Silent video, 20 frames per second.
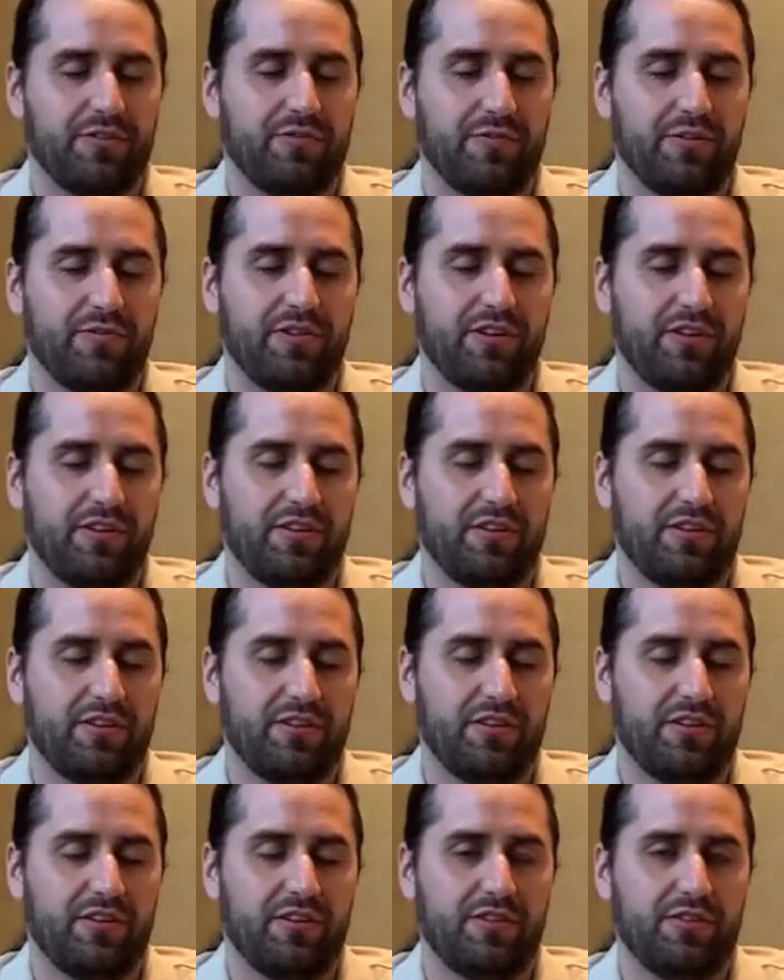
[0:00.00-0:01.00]
with the
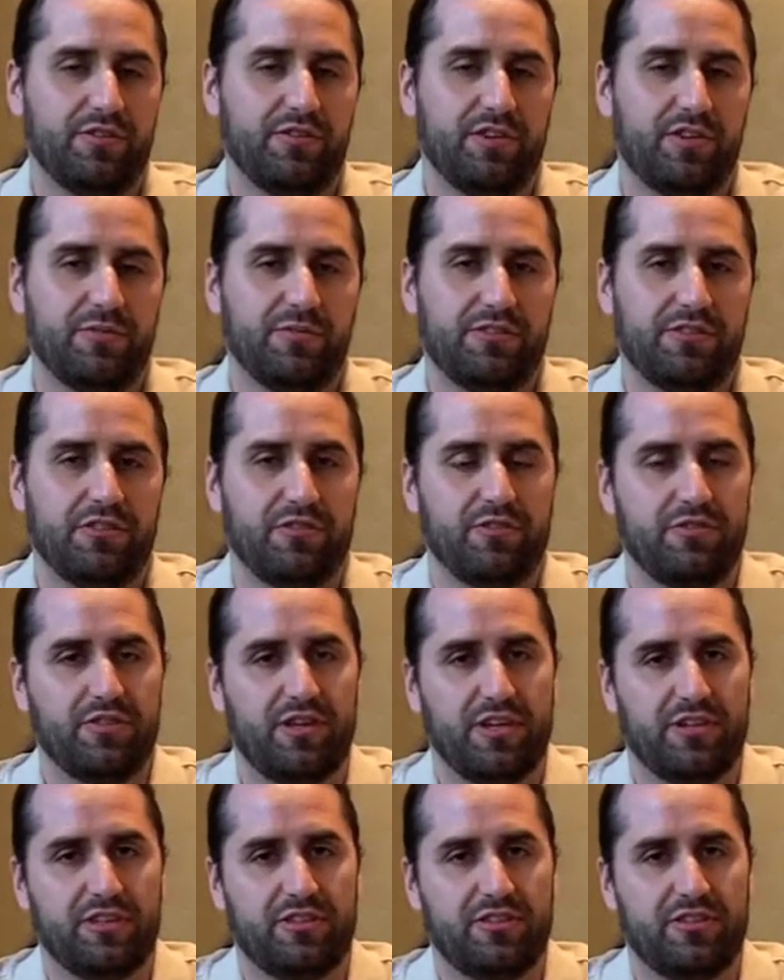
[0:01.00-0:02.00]
uh, newcomers
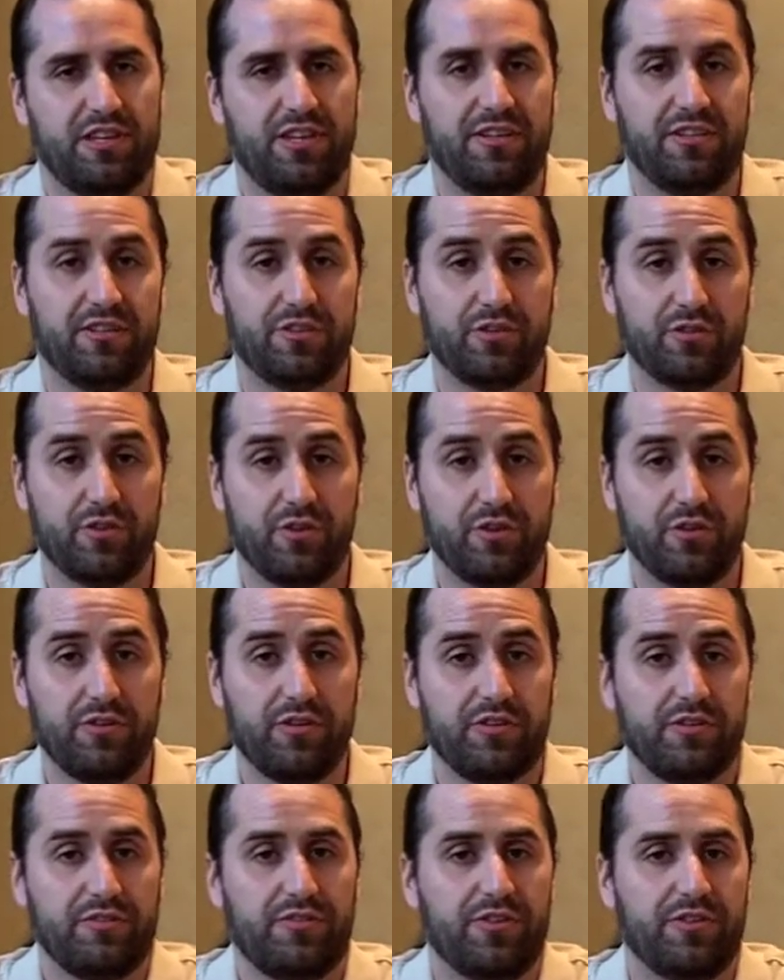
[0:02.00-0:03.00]
introductions and the
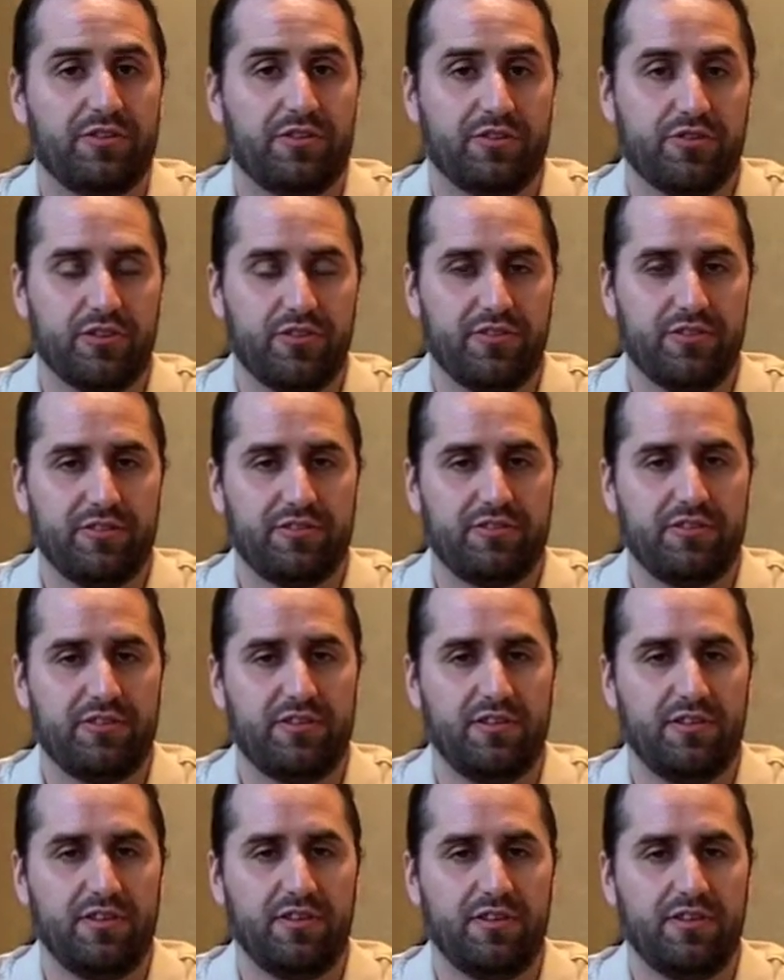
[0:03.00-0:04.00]
tutorials, where tutorials
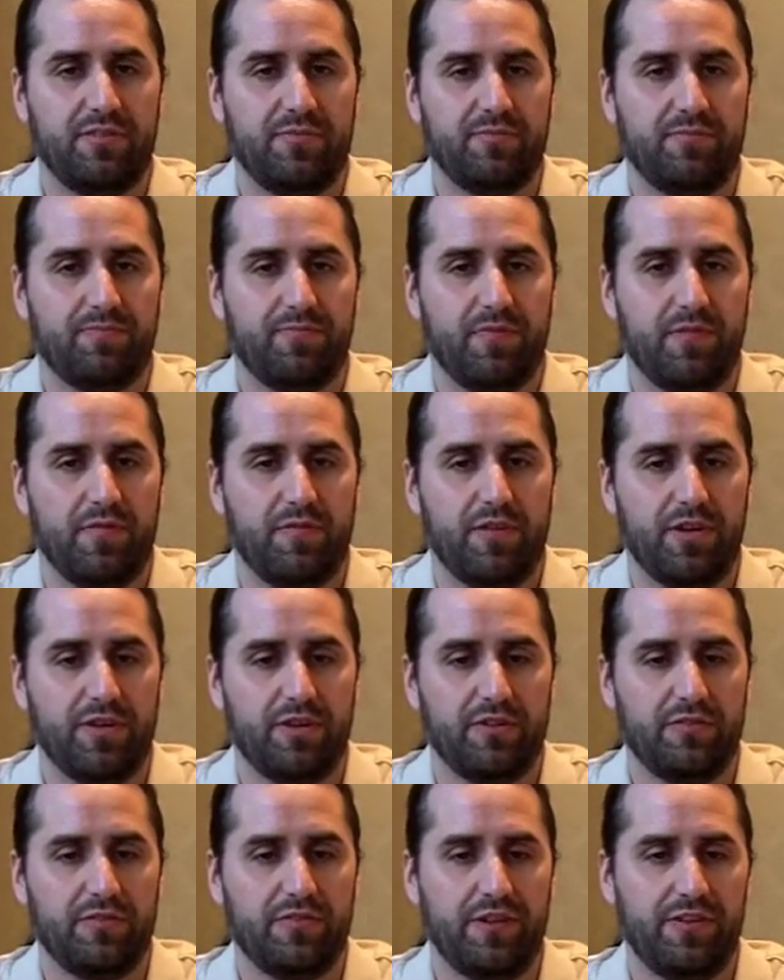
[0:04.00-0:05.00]
uh,
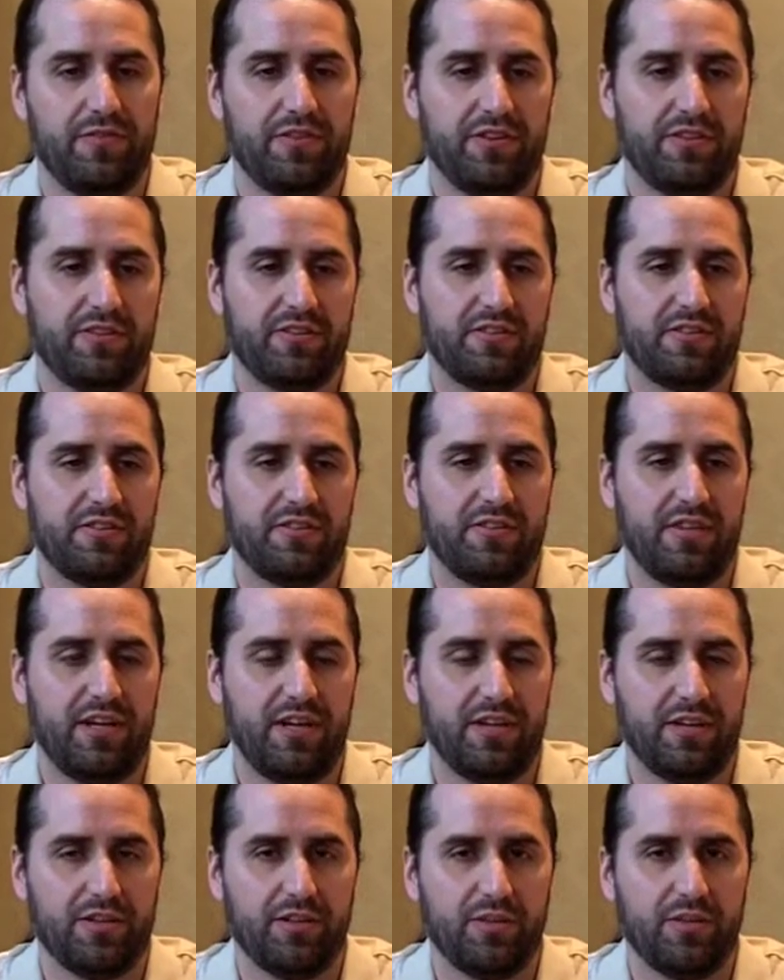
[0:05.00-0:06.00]
they where they
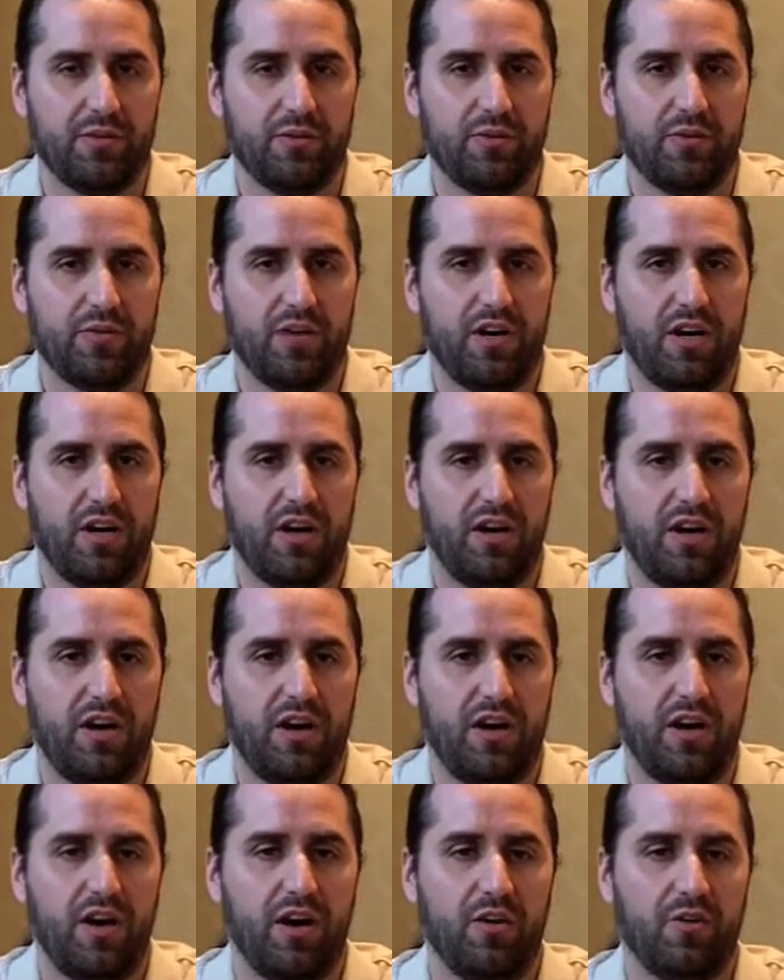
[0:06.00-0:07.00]
tell you
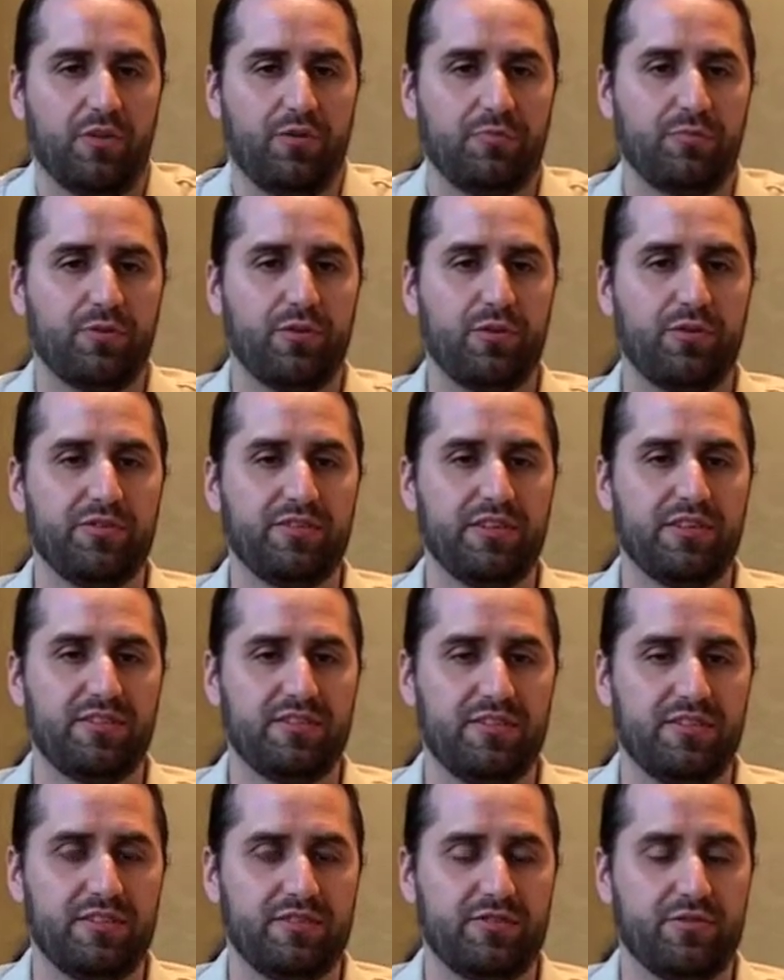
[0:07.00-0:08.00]
how the
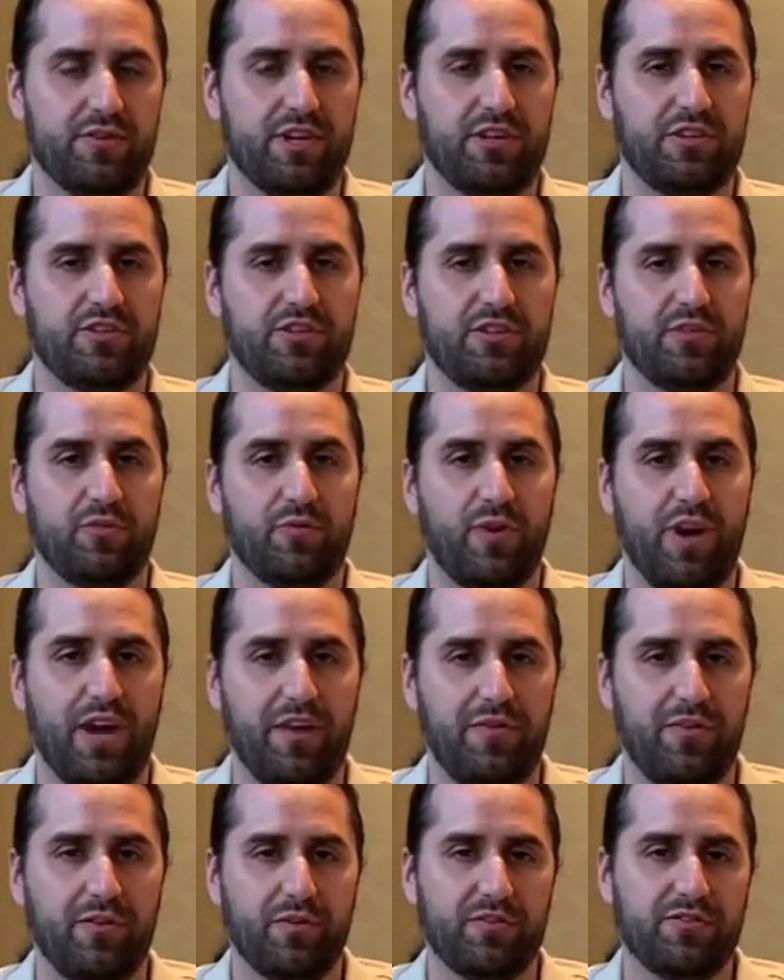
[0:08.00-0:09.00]
process is to actually
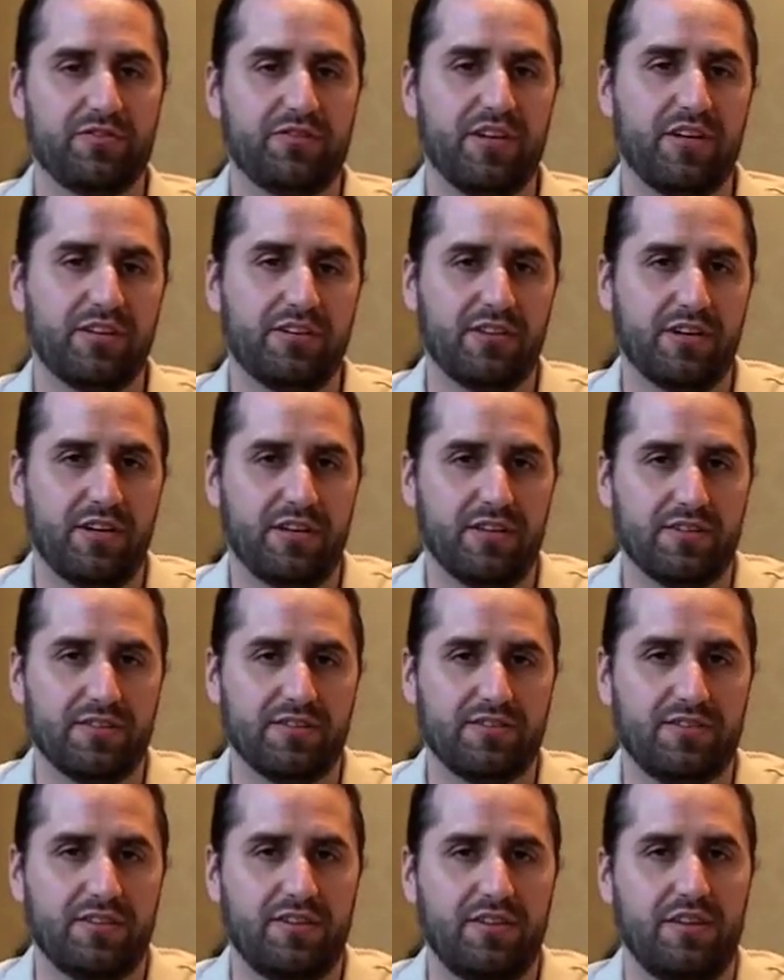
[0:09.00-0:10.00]
write those
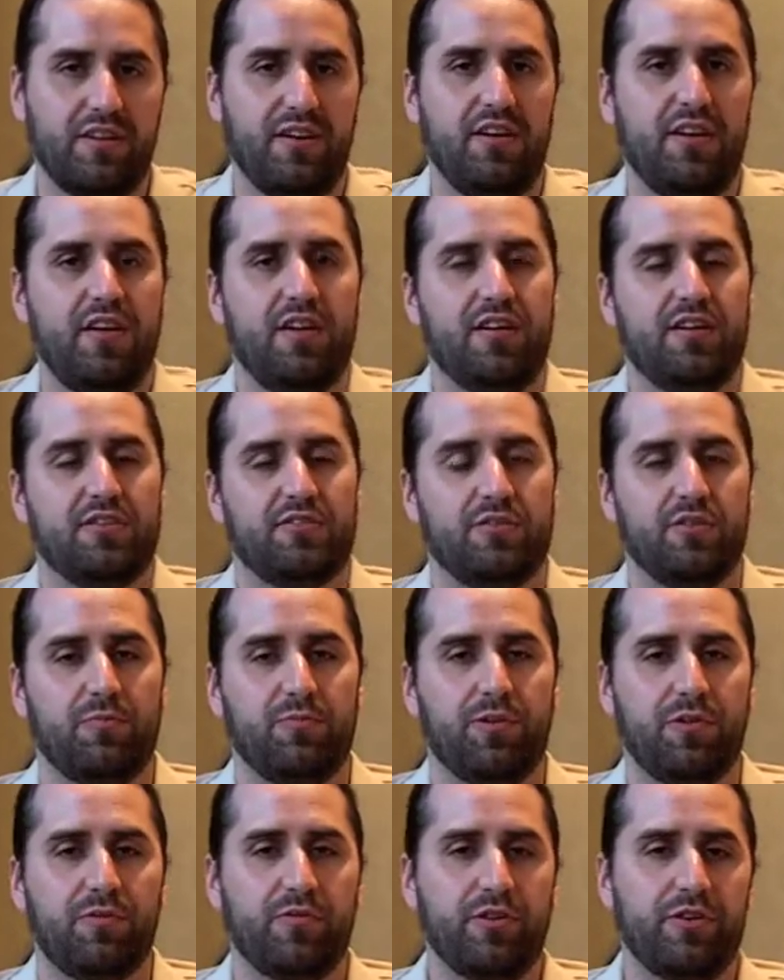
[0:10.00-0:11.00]
standards so
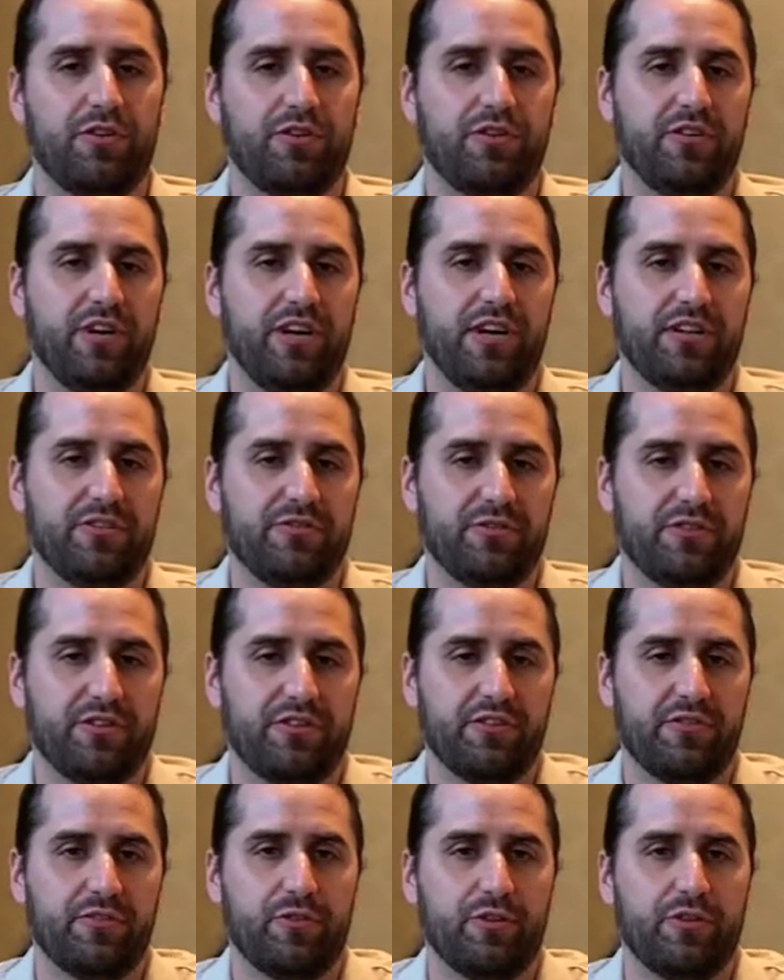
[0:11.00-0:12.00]
before you're
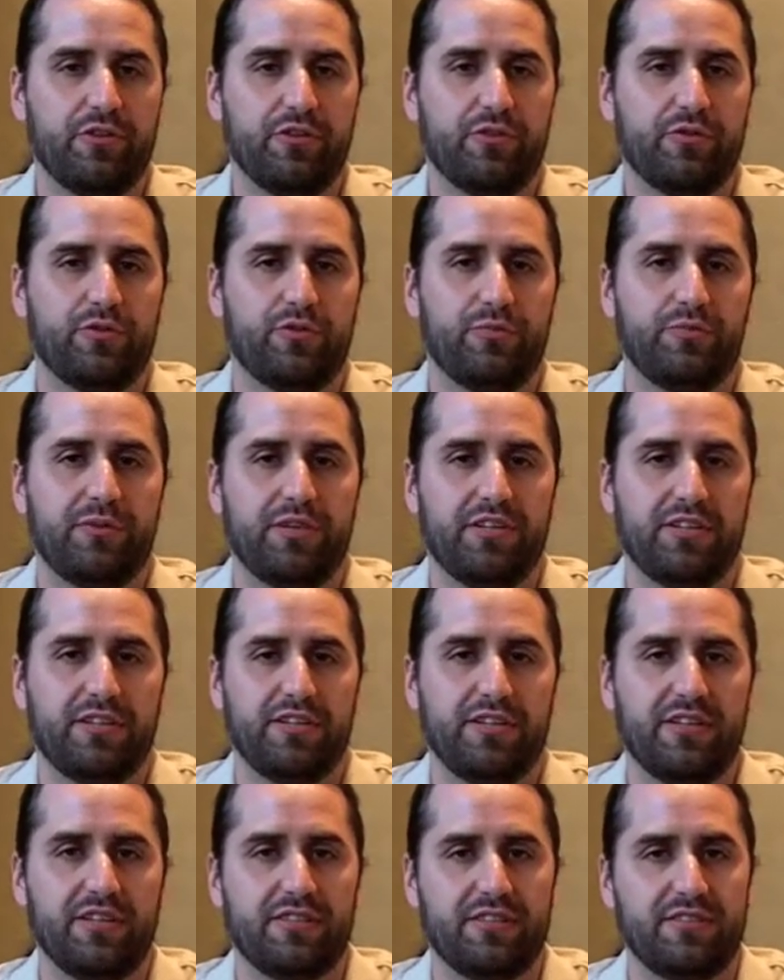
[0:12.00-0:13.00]
entering the working group
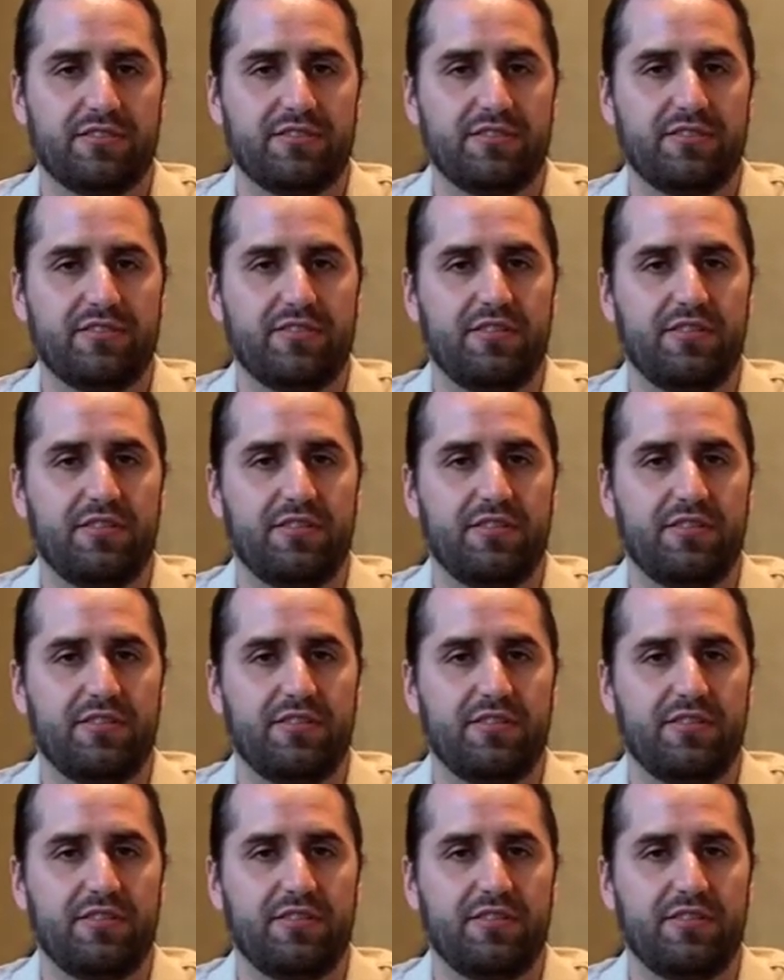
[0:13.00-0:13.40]
meetings,